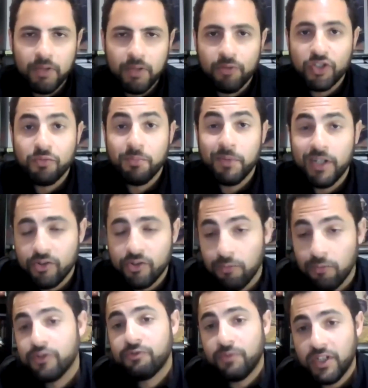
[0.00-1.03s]
Enrichment is
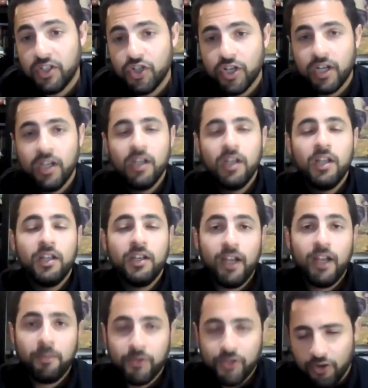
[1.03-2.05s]
almost reaching
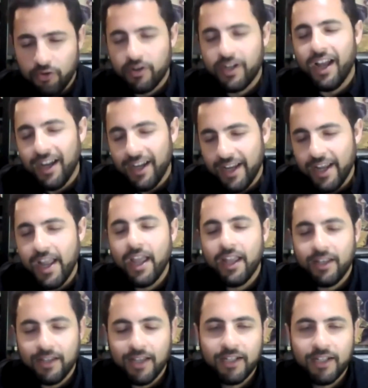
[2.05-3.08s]
90%, or the
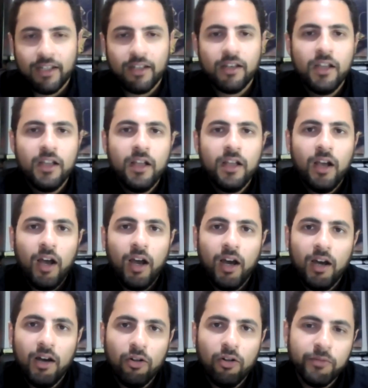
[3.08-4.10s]
IAEA detected
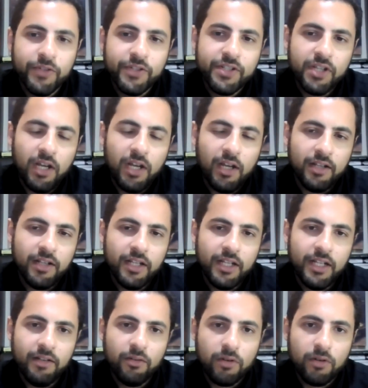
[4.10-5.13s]
almost
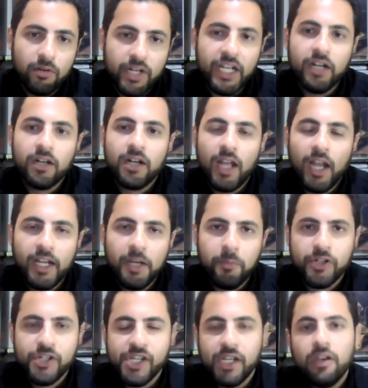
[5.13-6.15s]
or near
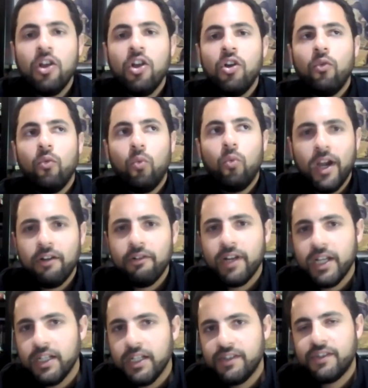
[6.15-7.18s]
90%. Where
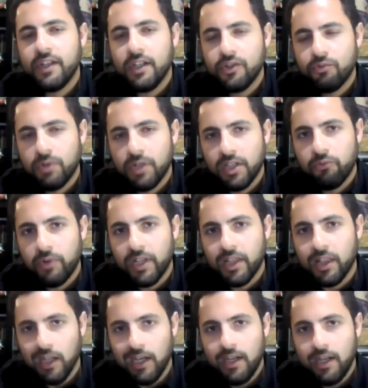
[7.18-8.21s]
is the Israeli red
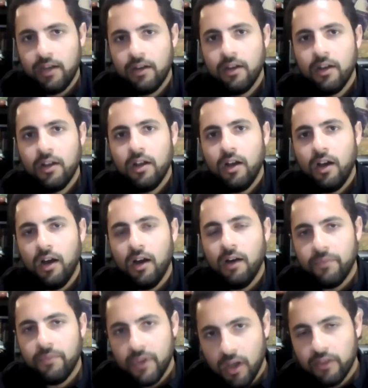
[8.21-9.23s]
line
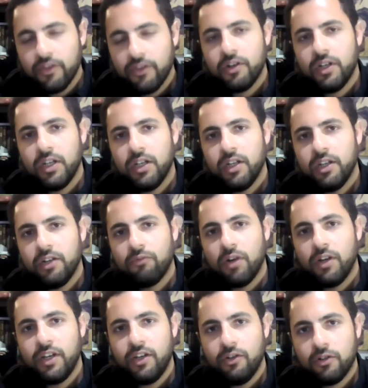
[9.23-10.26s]
on the
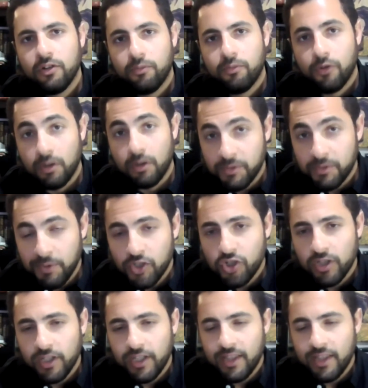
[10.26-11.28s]
Iranian nuclear program?
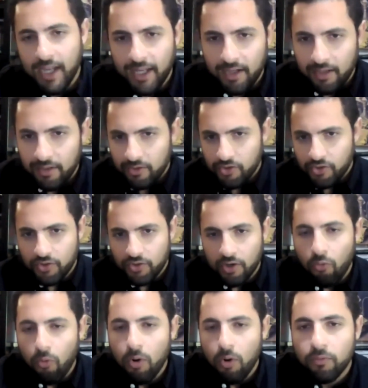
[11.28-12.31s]
Especially that, and this is a
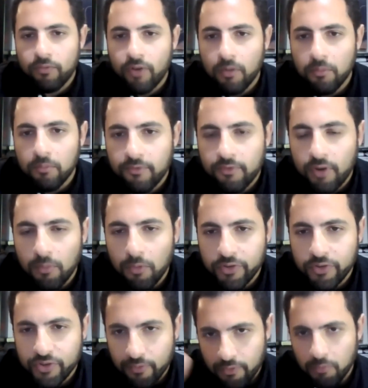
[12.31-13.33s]
quote from
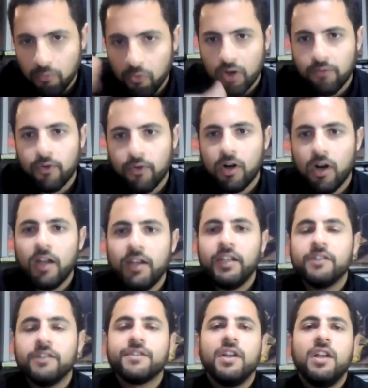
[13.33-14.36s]
also from one of our
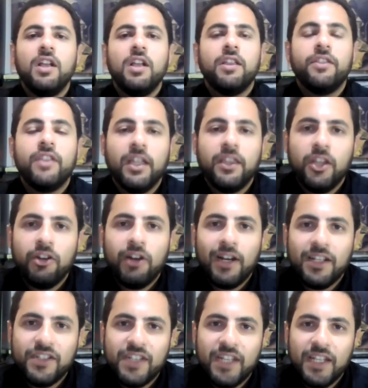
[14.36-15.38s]
audience, that the
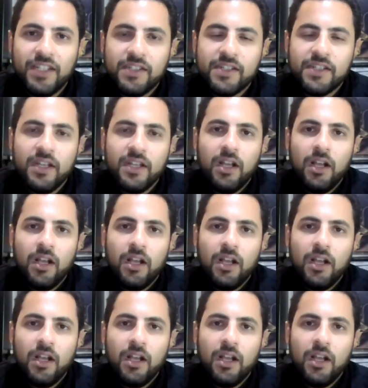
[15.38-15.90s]
United States